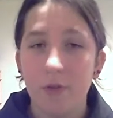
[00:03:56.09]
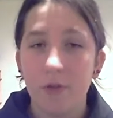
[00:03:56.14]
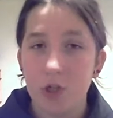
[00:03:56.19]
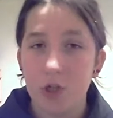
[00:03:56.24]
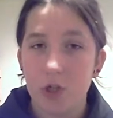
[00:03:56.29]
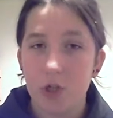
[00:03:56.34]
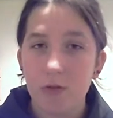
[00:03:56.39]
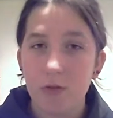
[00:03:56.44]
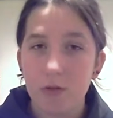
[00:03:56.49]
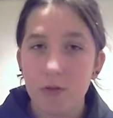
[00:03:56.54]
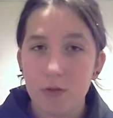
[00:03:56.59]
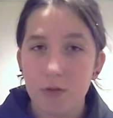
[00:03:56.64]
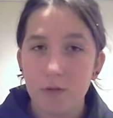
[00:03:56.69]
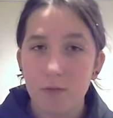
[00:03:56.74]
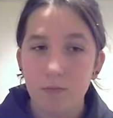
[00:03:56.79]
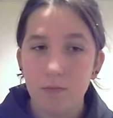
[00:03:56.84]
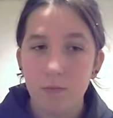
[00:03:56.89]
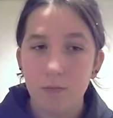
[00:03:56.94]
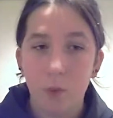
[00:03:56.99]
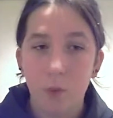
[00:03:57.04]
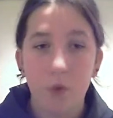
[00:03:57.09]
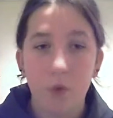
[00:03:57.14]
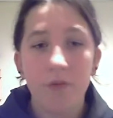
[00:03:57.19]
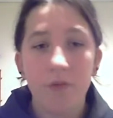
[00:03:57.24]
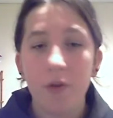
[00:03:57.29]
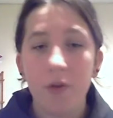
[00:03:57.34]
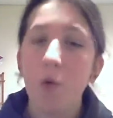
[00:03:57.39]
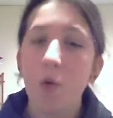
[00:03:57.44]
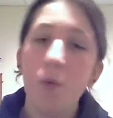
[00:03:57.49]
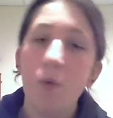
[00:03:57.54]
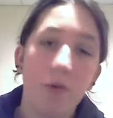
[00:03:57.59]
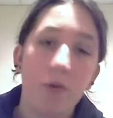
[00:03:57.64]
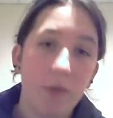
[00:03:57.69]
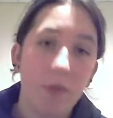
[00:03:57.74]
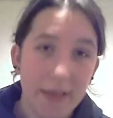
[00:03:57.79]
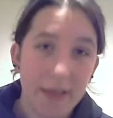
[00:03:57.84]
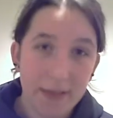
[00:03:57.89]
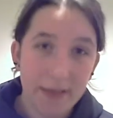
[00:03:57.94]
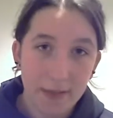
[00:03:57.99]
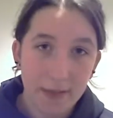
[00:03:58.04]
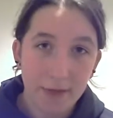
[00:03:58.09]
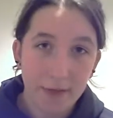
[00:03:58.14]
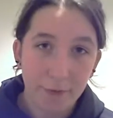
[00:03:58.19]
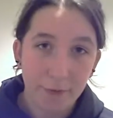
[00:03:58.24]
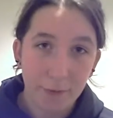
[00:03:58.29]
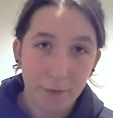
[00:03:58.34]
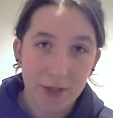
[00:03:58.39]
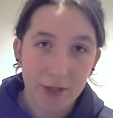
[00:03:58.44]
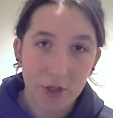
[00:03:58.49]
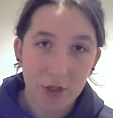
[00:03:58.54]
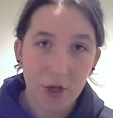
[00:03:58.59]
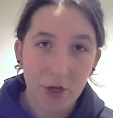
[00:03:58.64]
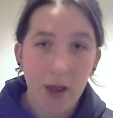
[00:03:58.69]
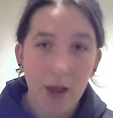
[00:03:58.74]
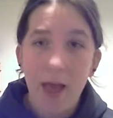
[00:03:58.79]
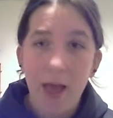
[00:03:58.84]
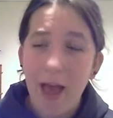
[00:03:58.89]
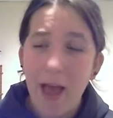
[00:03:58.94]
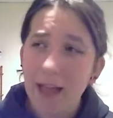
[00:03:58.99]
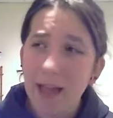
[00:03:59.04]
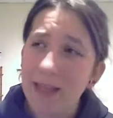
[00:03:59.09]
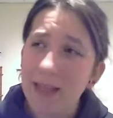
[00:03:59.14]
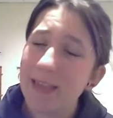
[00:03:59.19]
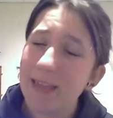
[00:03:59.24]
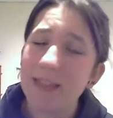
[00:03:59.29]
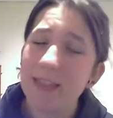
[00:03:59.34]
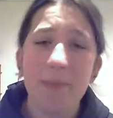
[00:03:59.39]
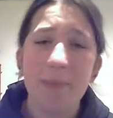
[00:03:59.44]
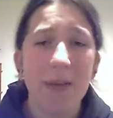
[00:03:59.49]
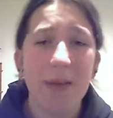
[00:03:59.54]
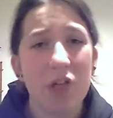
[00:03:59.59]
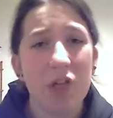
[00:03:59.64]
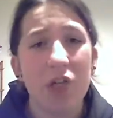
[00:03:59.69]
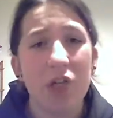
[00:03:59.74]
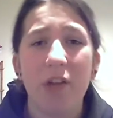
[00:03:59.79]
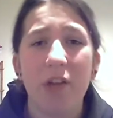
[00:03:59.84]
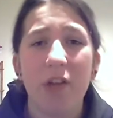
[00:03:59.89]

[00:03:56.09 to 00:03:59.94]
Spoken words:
virgins, or if you don't want to release that information, at least make